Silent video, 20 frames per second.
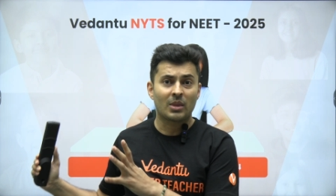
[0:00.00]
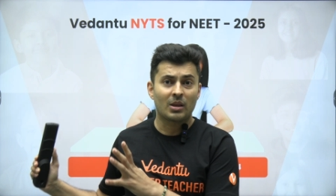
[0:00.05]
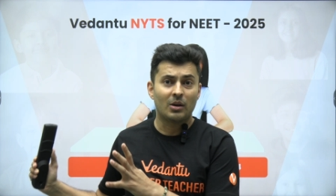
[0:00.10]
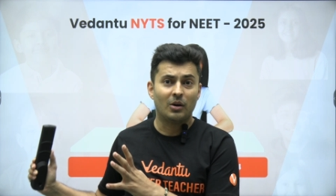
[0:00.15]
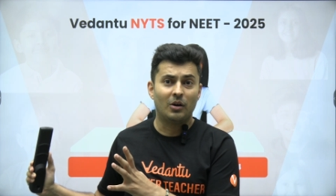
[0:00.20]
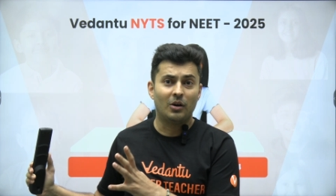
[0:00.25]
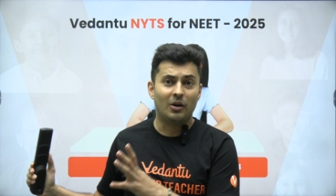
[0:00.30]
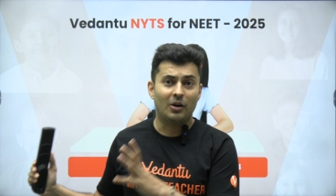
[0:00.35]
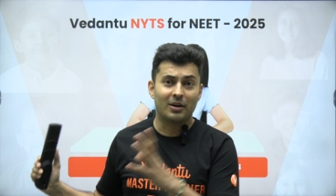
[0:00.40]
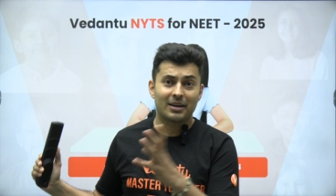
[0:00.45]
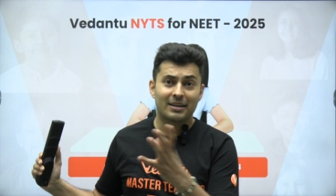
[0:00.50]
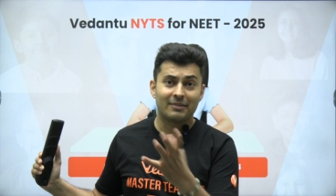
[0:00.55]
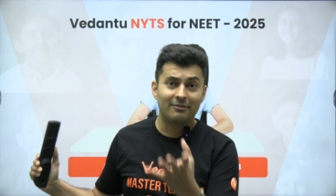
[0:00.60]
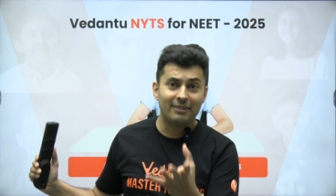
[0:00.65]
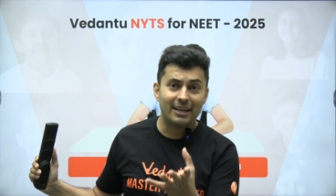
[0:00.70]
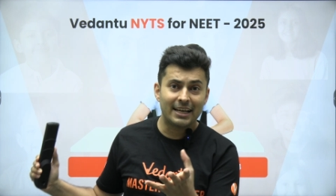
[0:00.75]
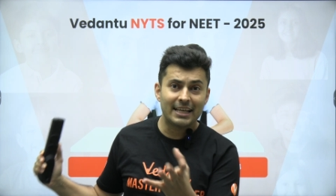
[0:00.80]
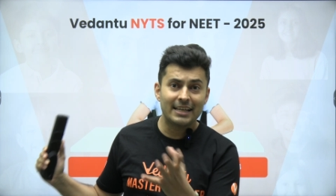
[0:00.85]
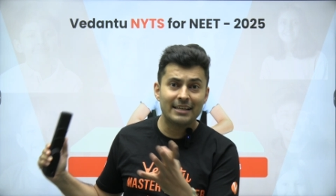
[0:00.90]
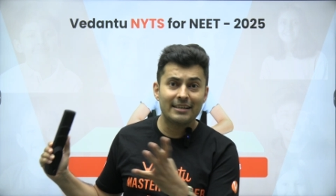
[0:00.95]
uh, or
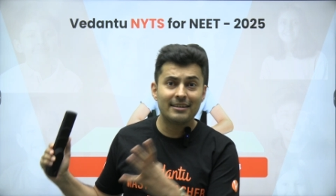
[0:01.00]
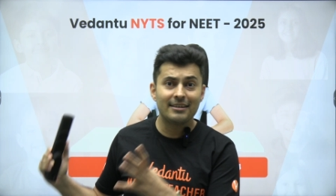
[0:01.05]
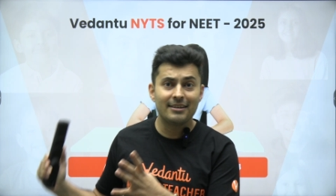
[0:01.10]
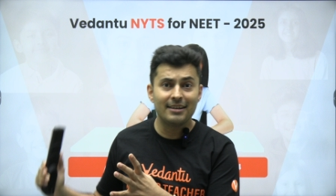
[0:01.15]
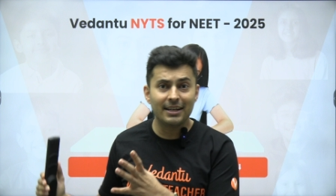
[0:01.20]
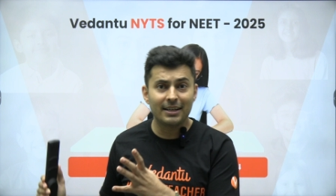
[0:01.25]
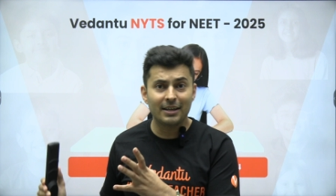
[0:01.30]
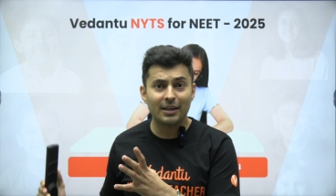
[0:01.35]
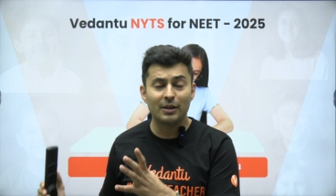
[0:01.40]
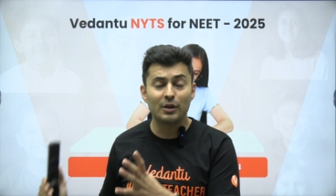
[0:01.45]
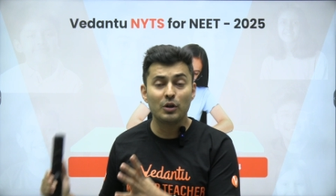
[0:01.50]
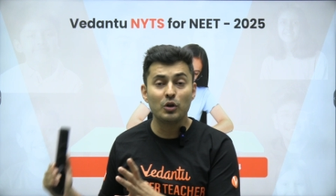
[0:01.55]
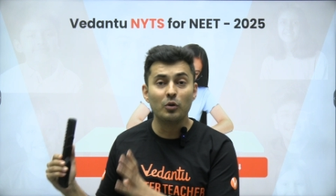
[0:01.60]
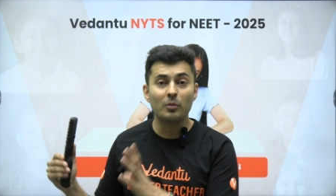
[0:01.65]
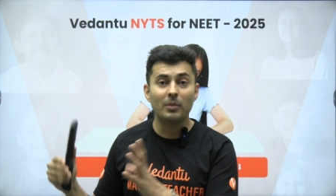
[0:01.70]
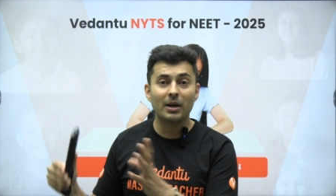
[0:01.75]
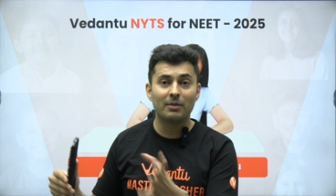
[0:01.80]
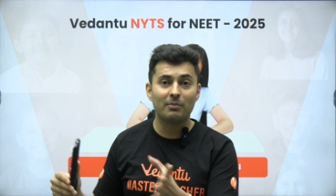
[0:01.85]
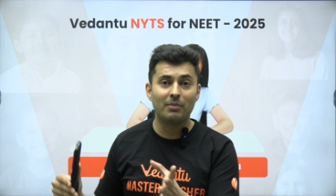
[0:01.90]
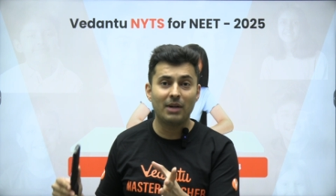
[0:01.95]
very little
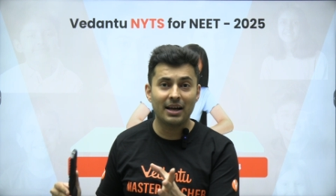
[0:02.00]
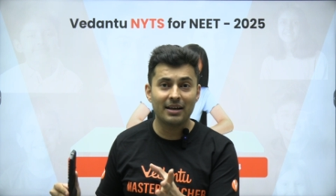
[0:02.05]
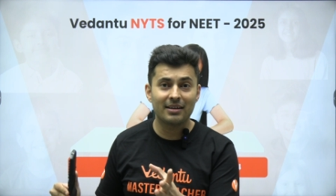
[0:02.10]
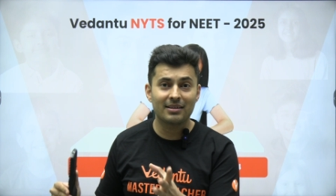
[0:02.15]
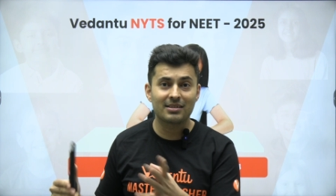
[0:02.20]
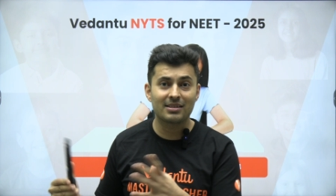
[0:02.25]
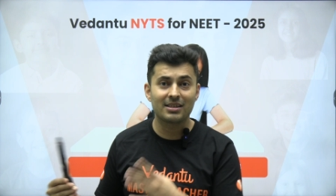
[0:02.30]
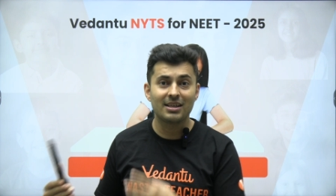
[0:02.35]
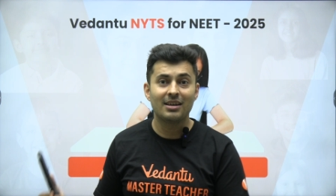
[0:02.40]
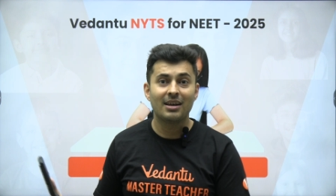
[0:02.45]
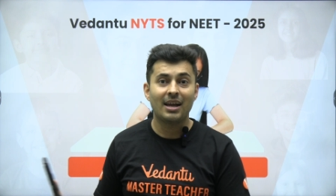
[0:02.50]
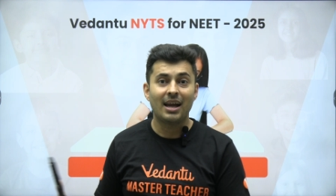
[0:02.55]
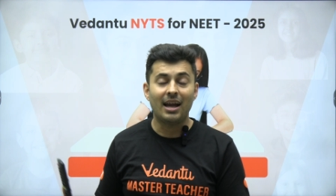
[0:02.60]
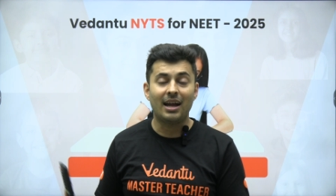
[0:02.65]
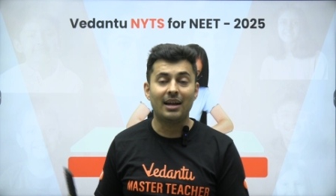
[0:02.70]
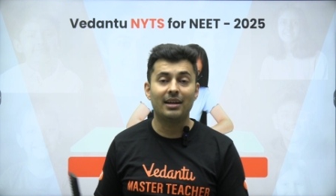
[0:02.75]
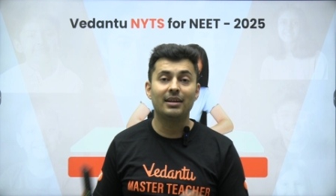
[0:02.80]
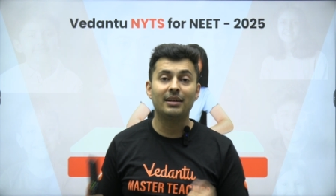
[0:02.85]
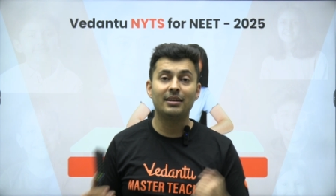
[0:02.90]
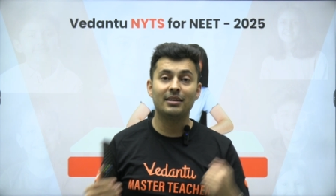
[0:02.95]
human bias
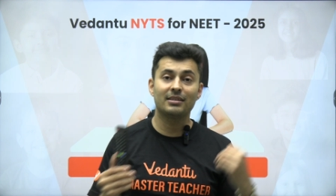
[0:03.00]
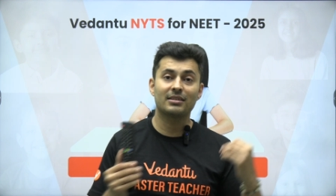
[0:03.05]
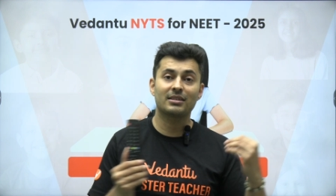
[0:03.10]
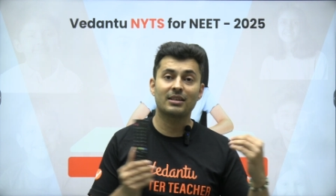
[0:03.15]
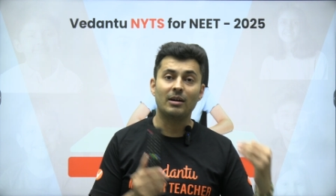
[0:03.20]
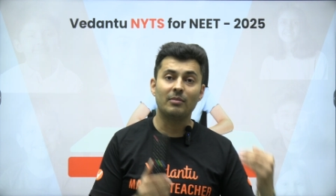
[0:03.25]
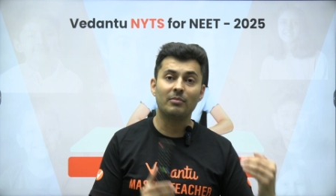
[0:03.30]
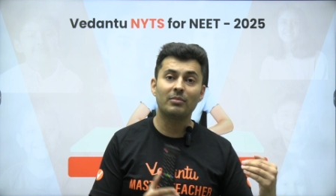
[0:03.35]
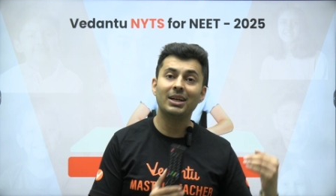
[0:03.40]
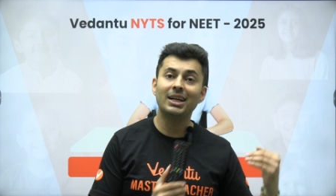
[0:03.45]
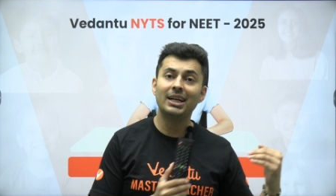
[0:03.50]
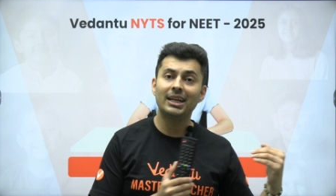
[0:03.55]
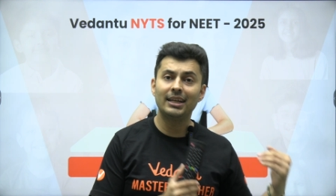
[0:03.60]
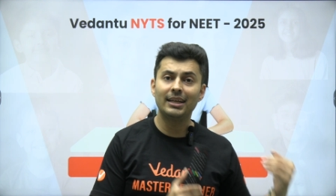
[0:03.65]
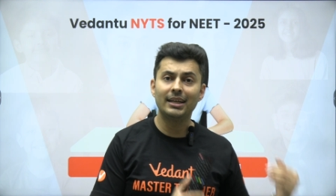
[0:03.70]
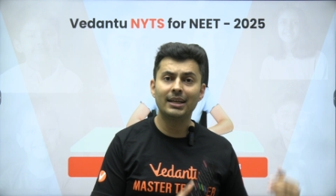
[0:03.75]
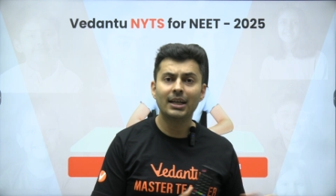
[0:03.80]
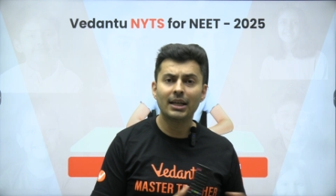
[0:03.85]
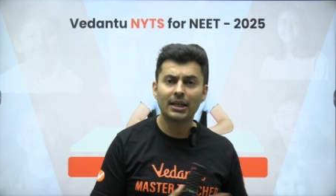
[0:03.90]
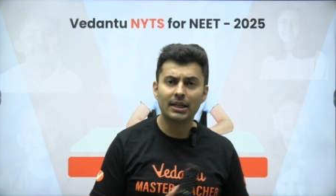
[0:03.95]
and it is
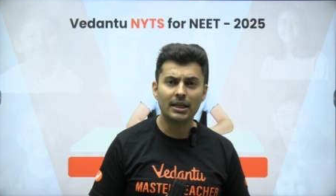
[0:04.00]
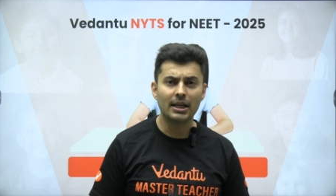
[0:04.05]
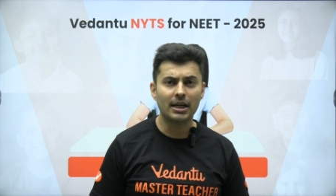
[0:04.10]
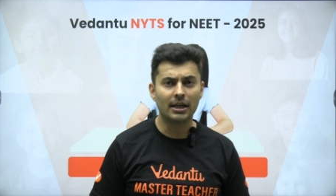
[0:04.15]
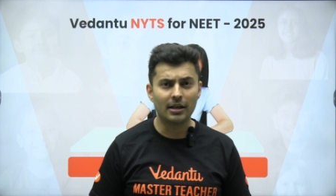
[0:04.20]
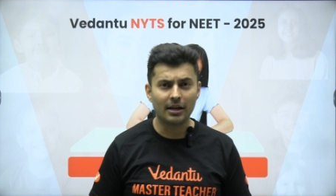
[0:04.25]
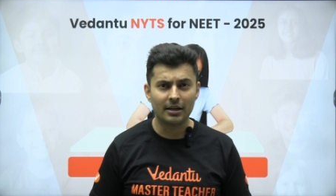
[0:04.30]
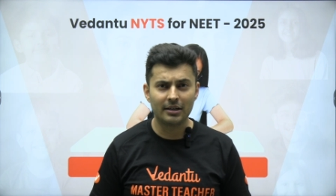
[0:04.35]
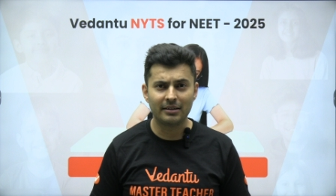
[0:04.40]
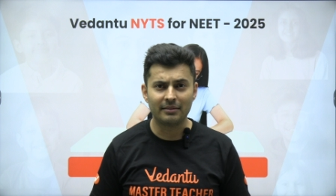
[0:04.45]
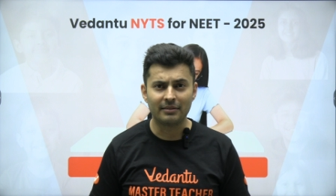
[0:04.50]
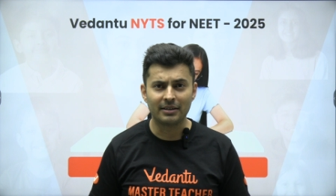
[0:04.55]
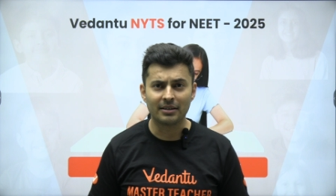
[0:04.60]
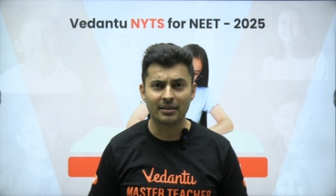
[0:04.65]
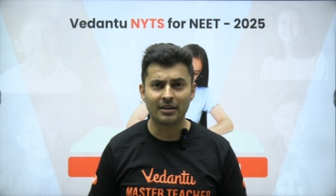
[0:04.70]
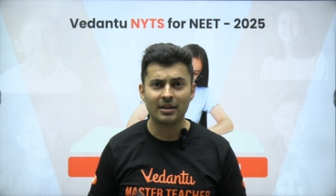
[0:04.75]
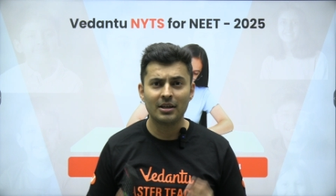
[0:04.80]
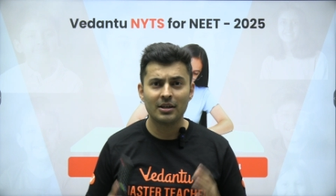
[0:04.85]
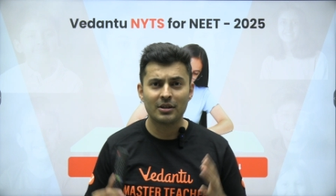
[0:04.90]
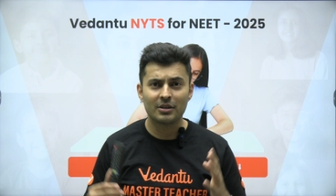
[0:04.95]
completely data
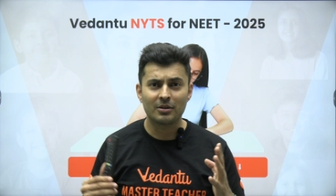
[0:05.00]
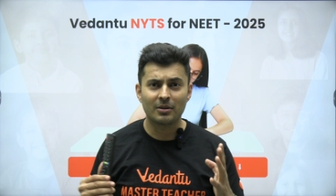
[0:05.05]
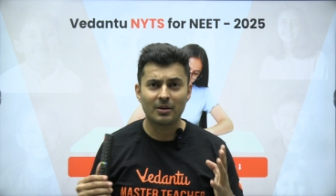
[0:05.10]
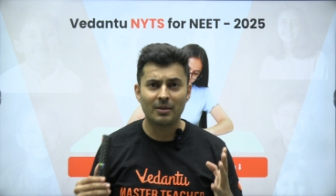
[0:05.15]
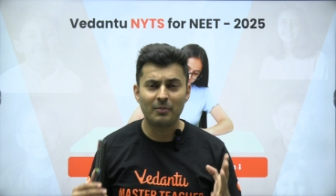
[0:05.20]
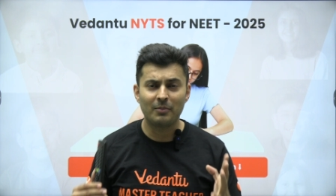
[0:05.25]
driven. So,